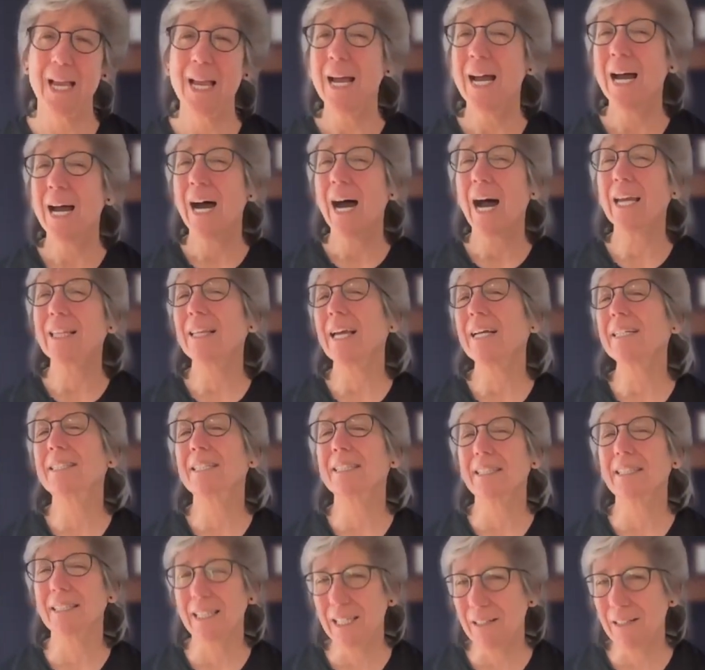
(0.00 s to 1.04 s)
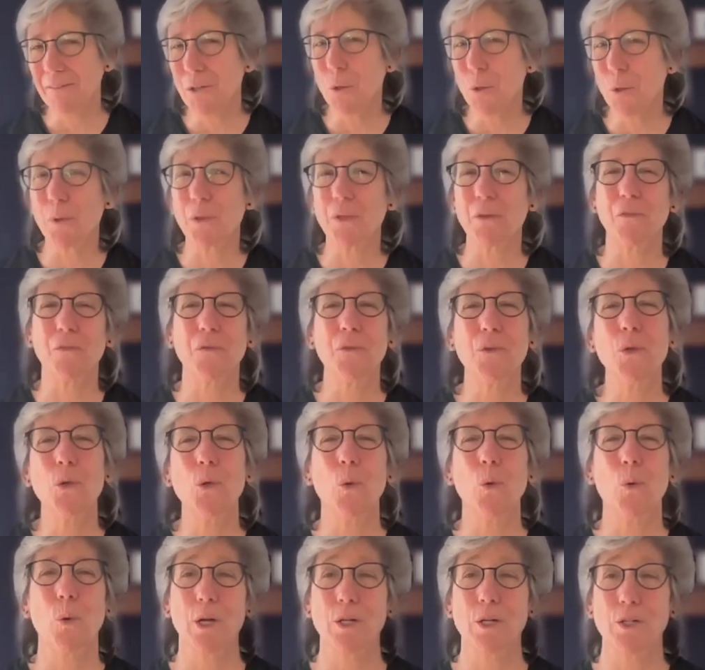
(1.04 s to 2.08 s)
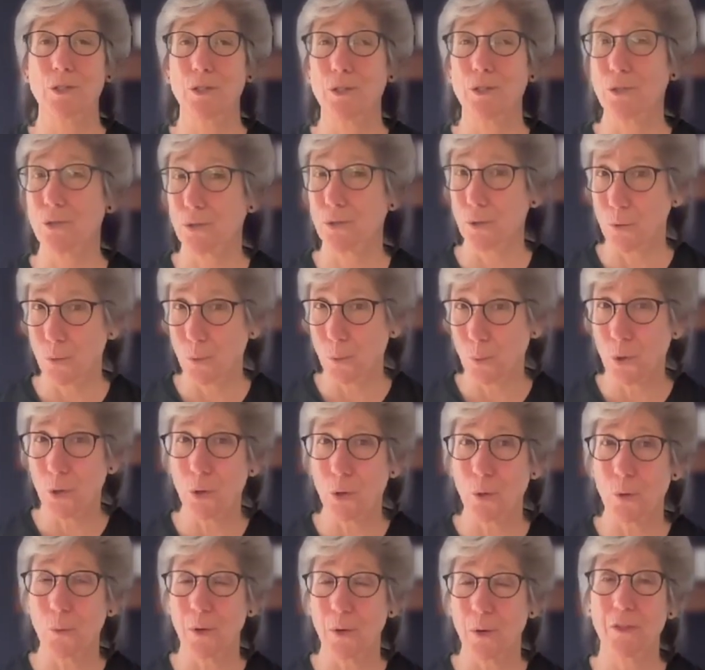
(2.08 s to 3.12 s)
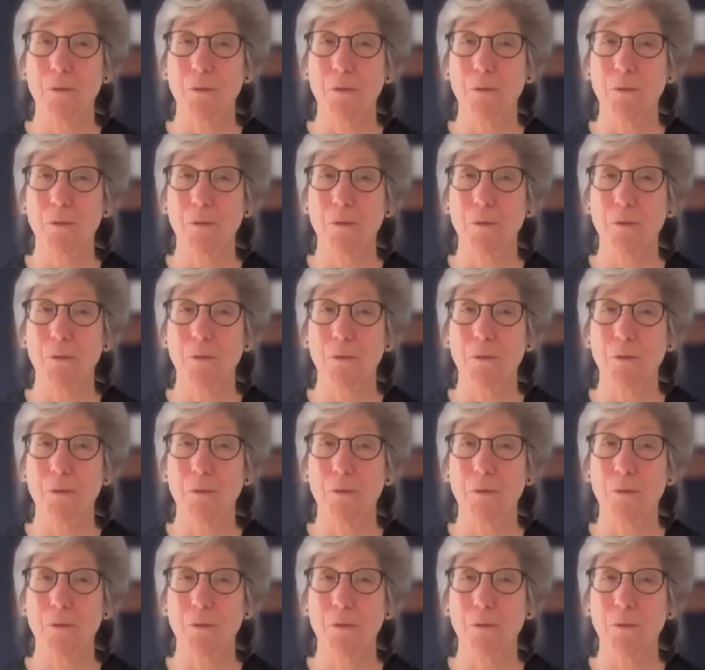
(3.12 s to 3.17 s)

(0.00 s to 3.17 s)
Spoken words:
I'd like to leave you with a few questions to work with